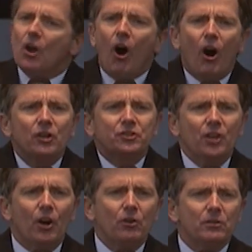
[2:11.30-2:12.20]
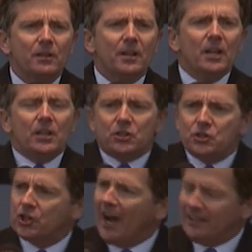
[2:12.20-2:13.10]
Also,
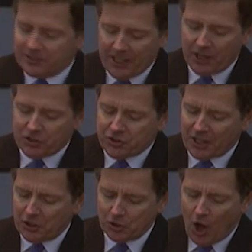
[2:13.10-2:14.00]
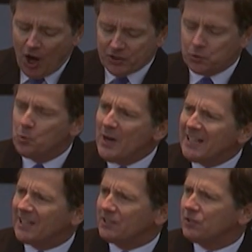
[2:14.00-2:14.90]
child care center laws
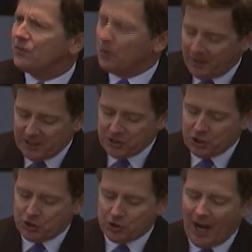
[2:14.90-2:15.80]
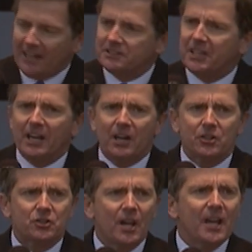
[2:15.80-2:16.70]
weakened for religious child
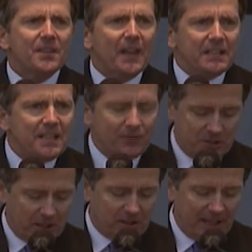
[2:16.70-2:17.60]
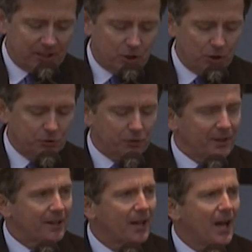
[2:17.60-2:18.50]
cares that even neglect children.
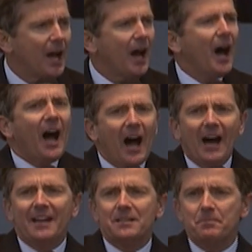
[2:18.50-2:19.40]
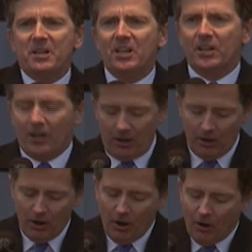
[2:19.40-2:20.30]
I am here
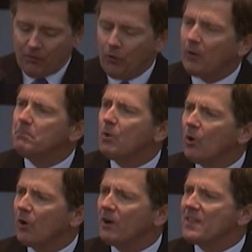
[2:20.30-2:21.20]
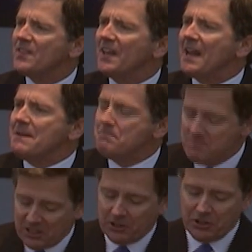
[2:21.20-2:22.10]
for more than a
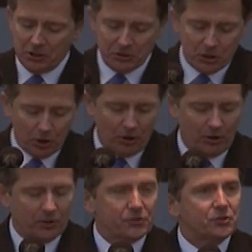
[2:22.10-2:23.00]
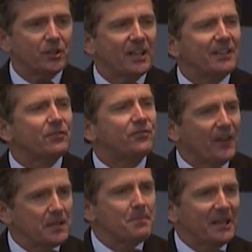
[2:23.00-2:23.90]
million girls in
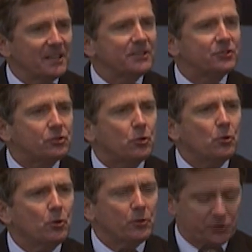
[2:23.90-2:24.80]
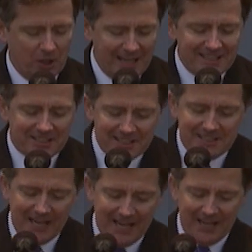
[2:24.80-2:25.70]
fundamentalist schools
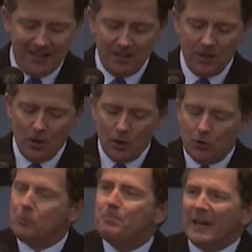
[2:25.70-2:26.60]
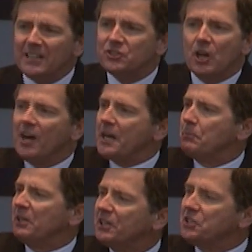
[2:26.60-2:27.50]
today who, based on a
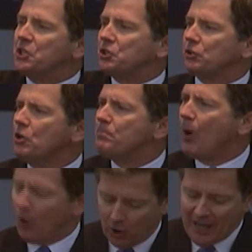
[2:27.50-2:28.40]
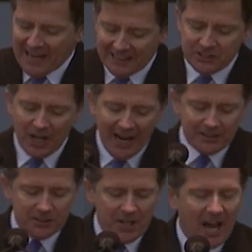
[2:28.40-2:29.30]
religious loophole in
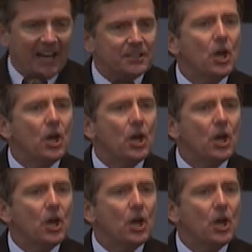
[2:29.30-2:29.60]
Title IX,